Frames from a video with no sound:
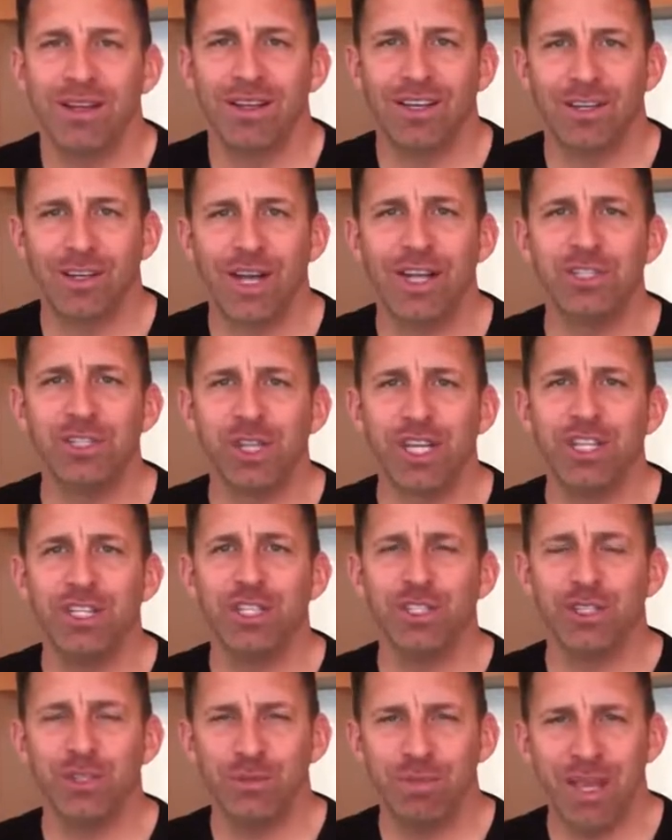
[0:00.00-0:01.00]

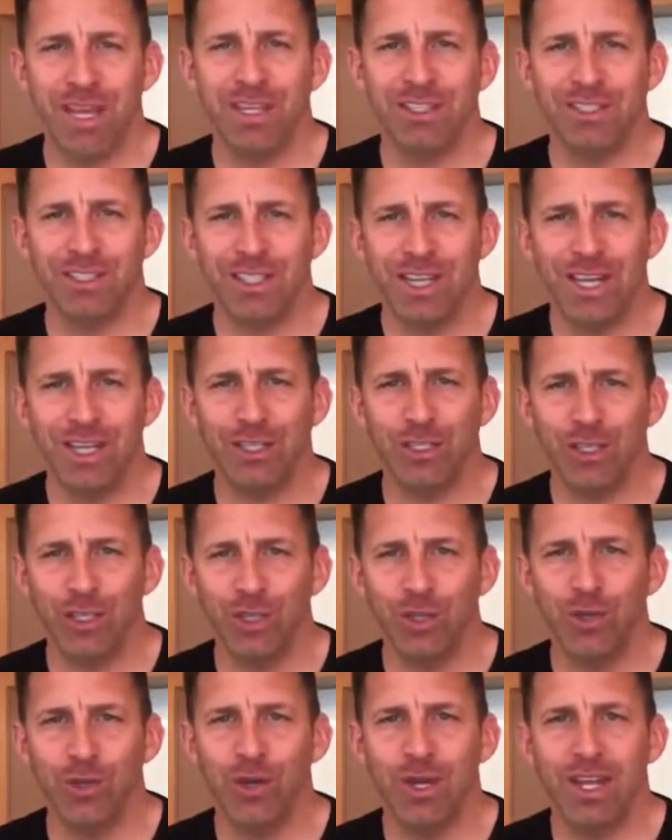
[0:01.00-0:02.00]
Congratulations, you made it to day
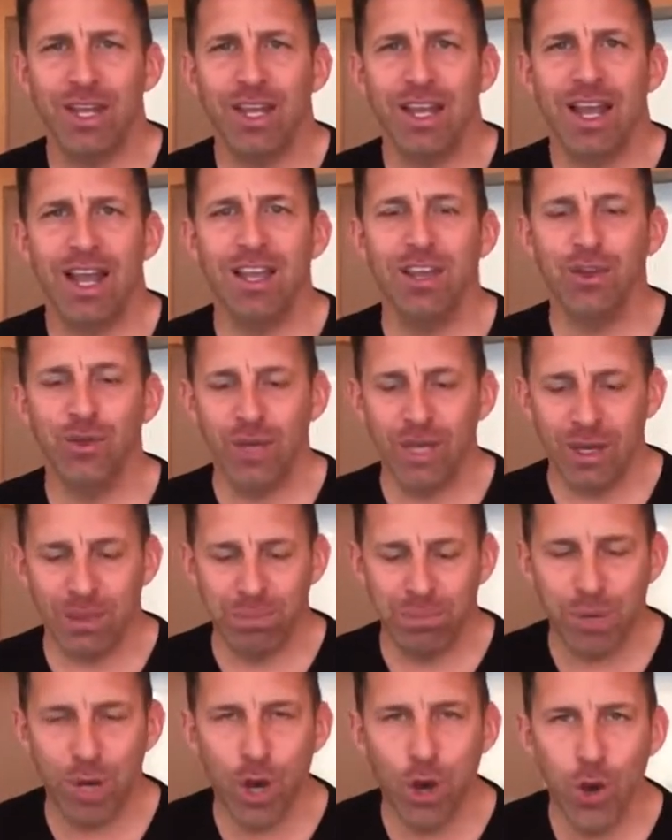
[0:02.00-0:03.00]
two and you get
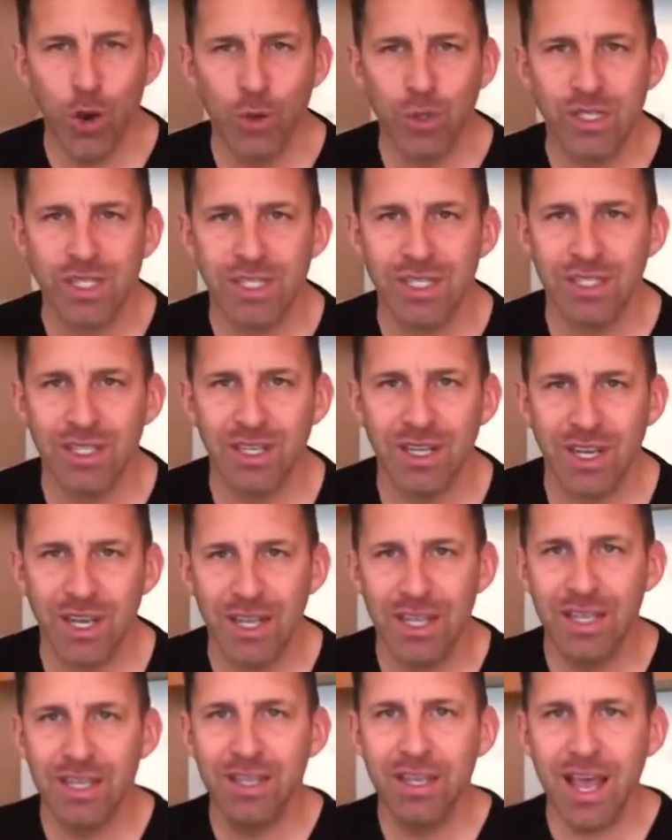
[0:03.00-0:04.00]
a post.
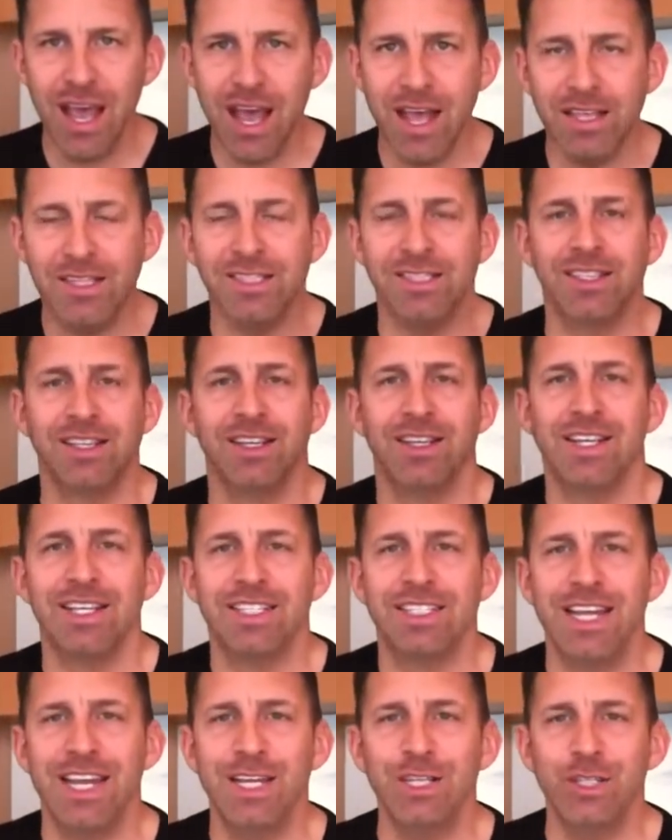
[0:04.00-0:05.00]
Yes,
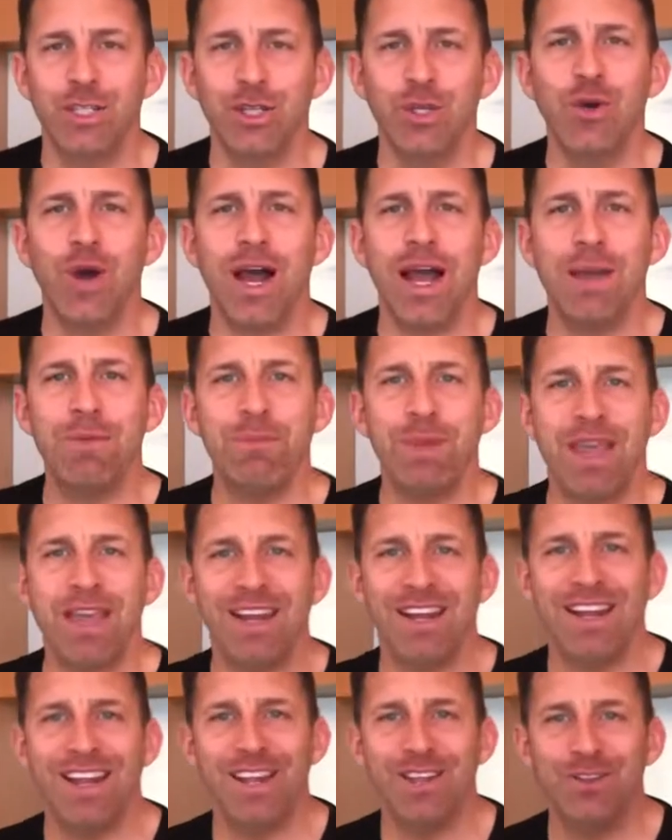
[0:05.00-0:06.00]
day two, I made
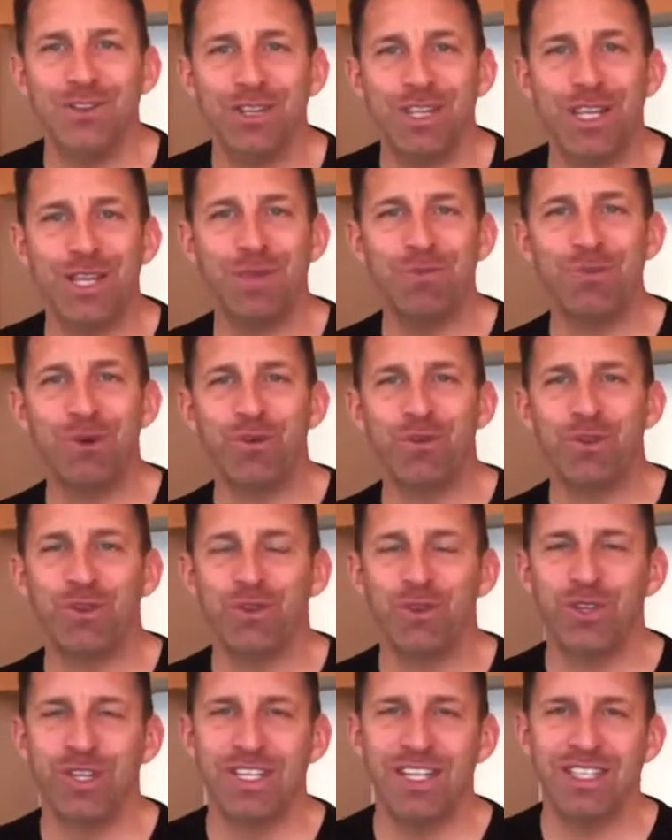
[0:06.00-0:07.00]
it and you can keep moving
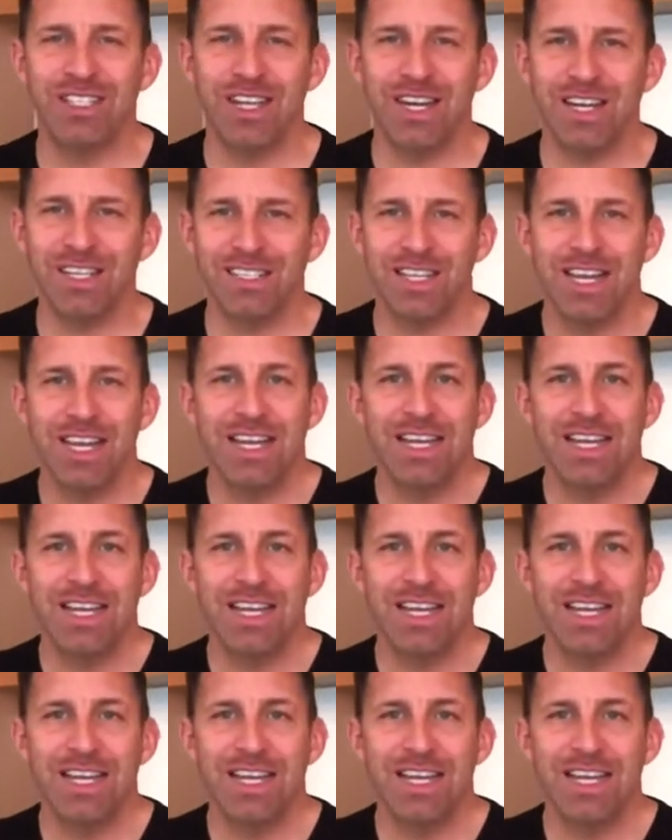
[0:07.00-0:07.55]
through the detox.